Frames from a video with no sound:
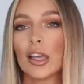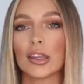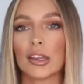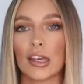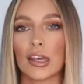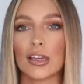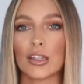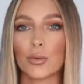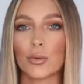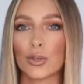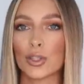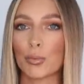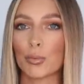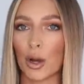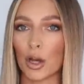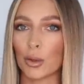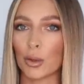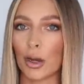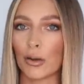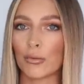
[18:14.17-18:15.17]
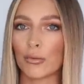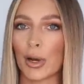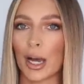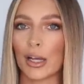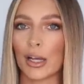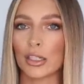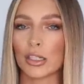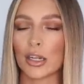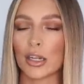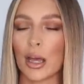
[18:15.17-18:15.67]
These ones, by the way, from
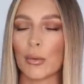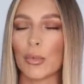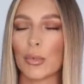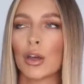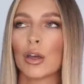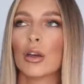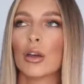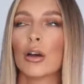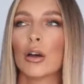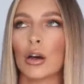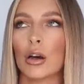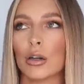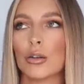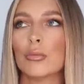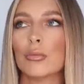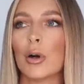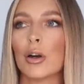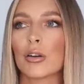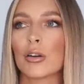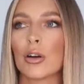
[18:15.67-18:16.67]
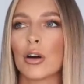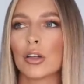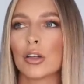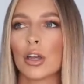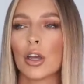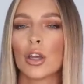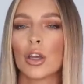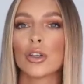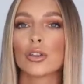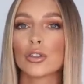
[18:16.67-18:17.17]
H&M, oh my God,
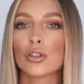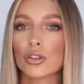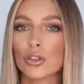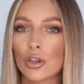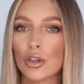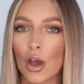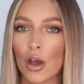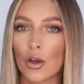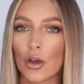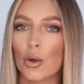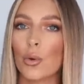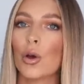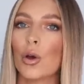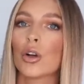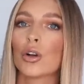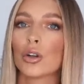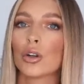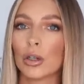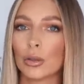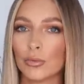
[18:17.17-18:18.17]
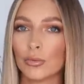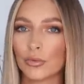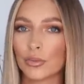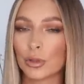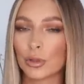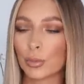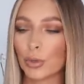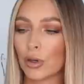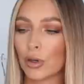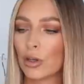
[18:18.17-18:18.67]
so
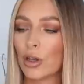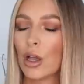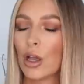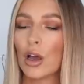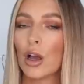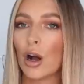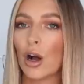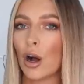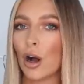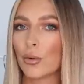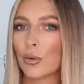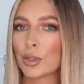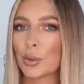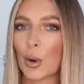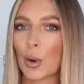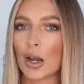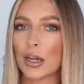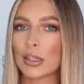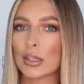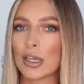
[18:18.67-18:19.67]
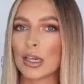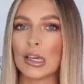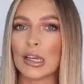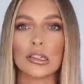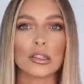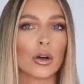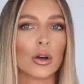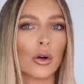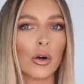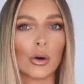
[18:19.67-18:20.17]
comfortable. I was wearing
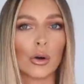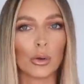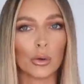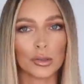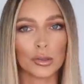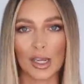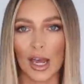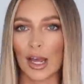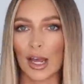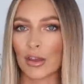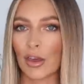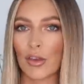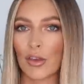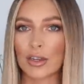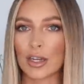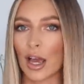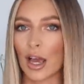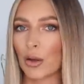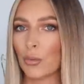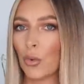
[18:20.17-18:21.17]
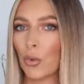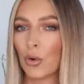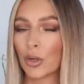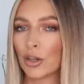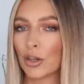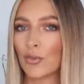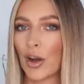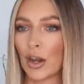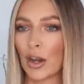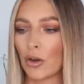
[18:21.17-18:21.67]
these all day the other day
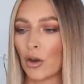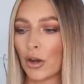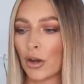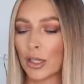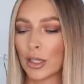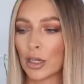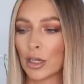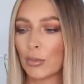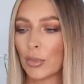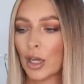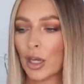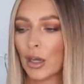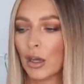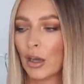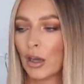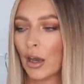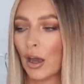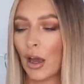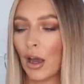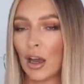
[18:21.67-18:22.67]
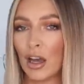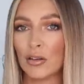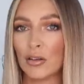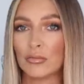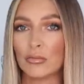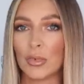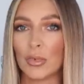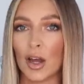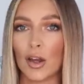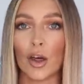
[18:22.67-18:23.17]
walking around Nottingham,
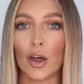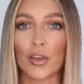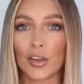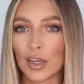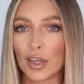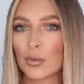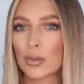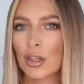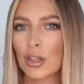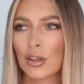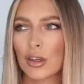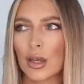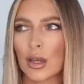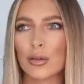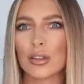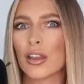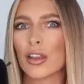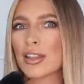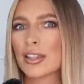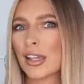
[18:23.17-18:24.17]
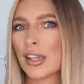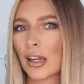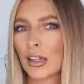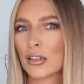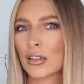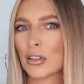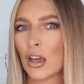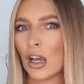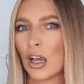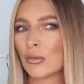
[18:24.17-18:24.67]
and I think it was like the
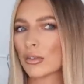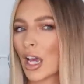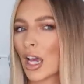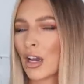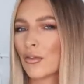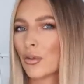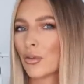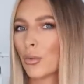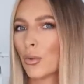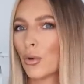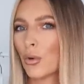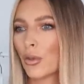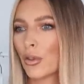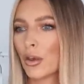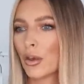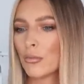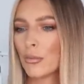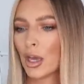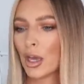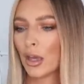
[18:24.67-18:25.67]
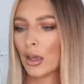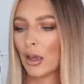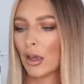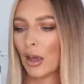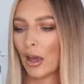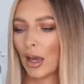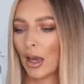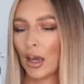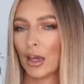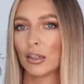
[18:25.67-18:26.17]
second time I'd ever worn them,
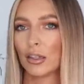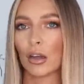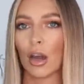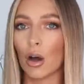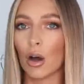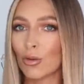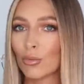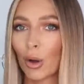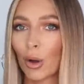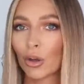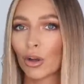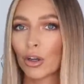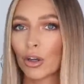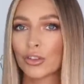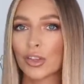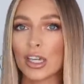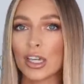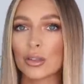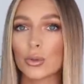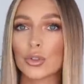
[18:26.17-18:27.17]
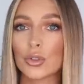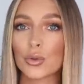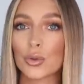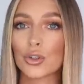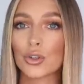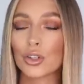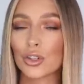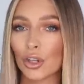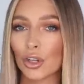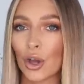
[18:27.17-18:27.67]
and oh my God, these ones were
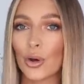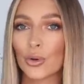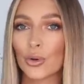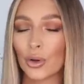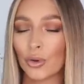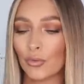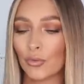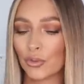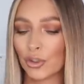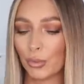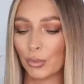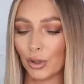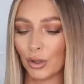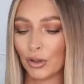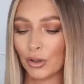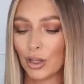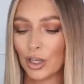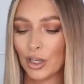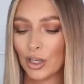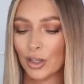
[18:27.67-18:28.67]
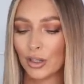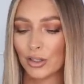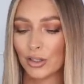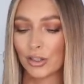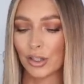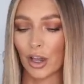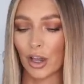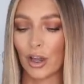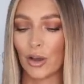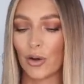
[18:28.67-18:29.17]
so comfortable.
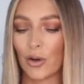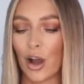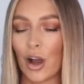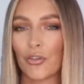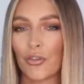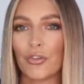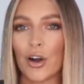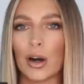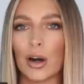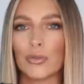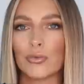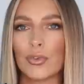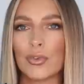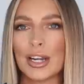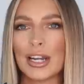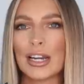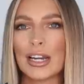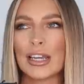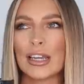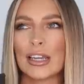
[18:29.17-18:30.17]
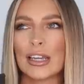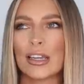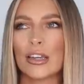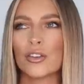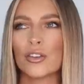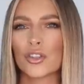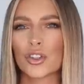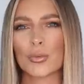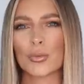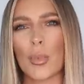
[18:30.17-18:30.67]
So I felt
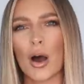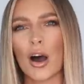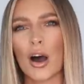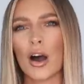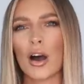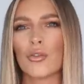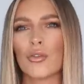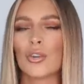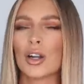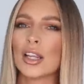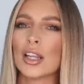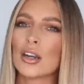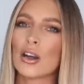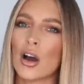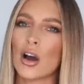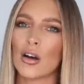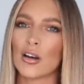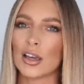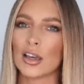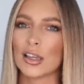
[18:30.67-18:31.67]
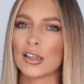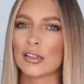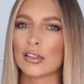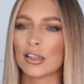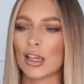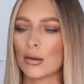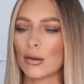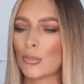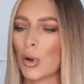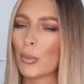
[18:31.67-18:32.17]
really smart, really
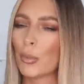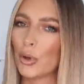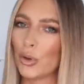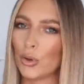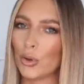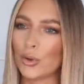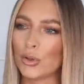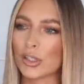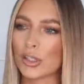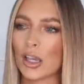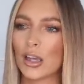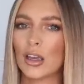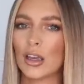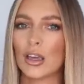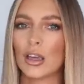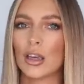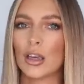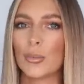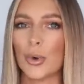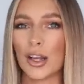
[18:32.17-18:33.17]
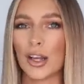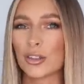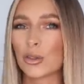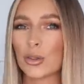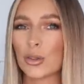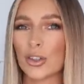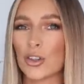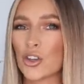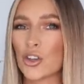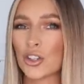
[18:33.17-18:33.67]
nice in my boots, but it's
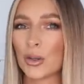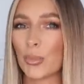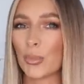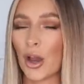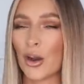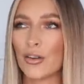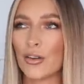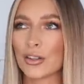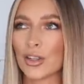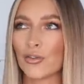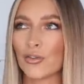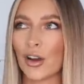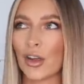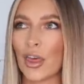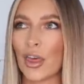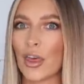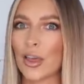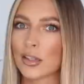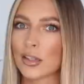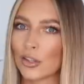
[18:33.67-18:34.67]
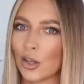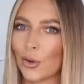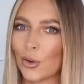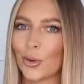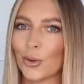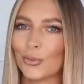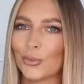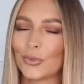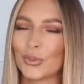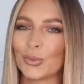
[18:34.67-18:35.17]
also just a bonus the fact that they're so
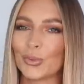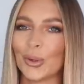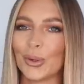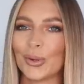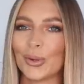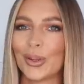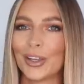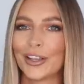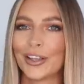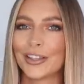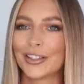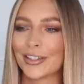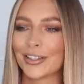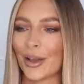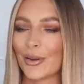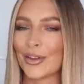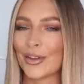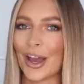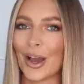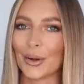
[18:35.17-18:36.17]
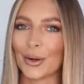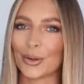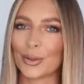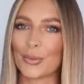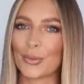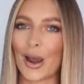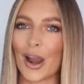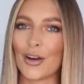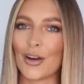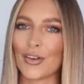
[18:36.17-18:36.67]
comfortable. So yeah, a
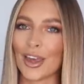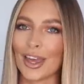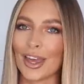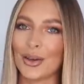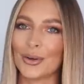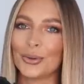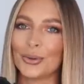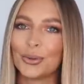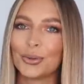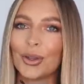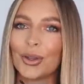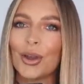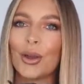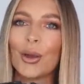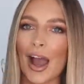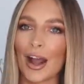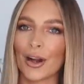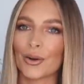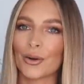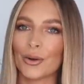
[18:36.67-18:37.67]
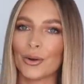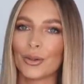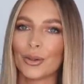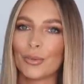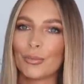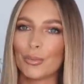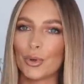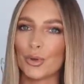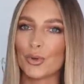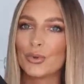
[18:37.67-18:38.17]
good pair of heeled
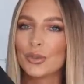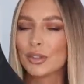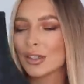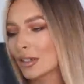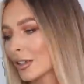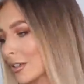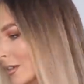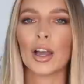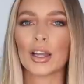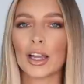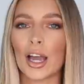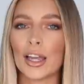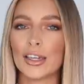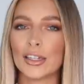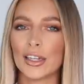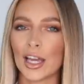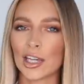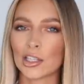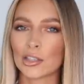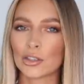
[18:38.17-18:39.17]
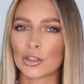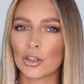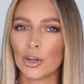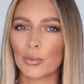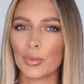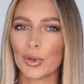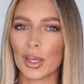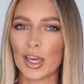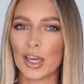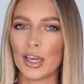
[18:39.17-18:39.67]
ankle boots. Okay, next
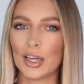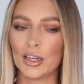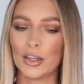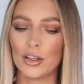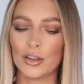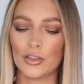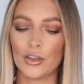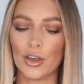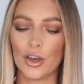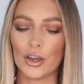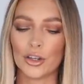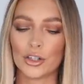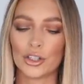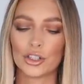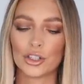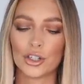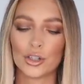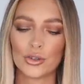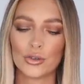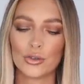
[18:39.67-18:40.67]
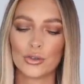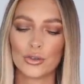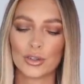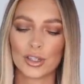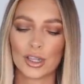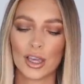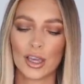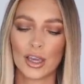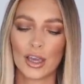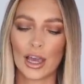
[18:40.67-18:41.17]
up in the
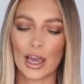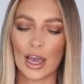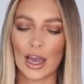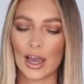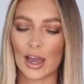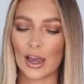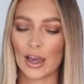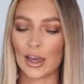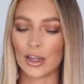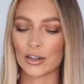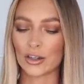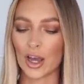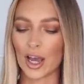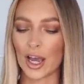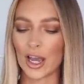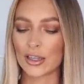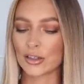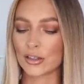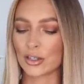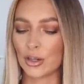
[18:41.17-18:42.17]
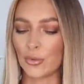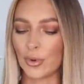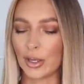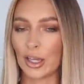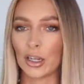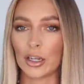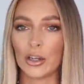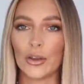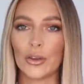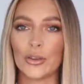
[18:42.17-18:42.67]
shoes, and I had to
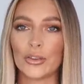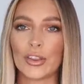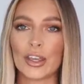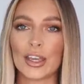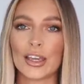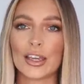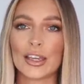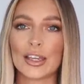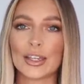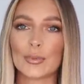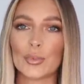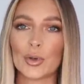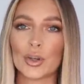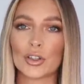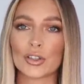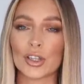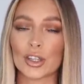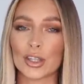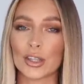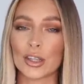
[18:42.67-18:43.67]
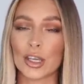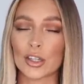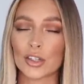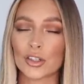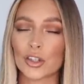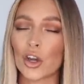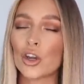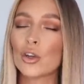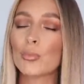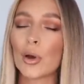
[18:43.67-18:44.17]
include these because I think they're
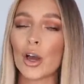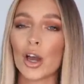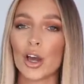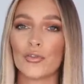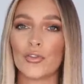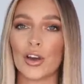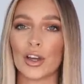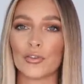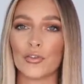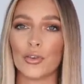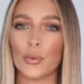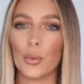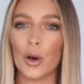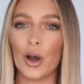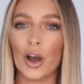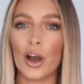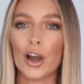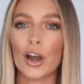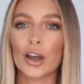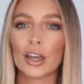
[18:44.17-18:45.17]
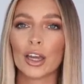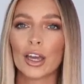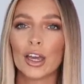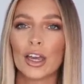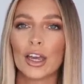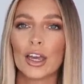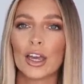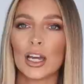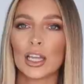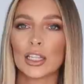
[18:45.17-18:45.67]
so perfect for work,
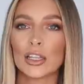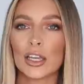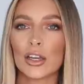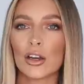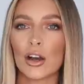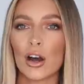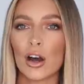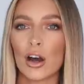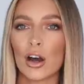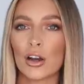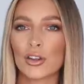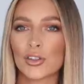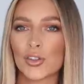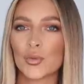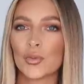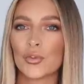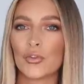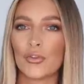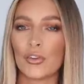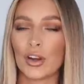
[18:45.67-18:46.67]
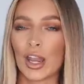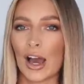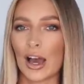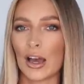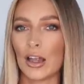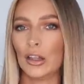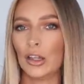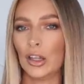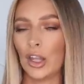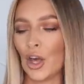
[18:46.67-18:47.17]
and they are some
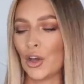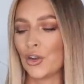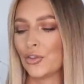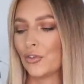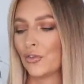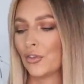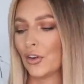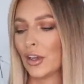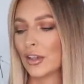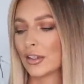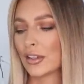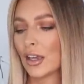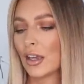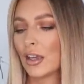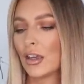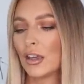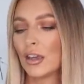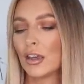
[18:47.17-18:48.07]
flat loafers.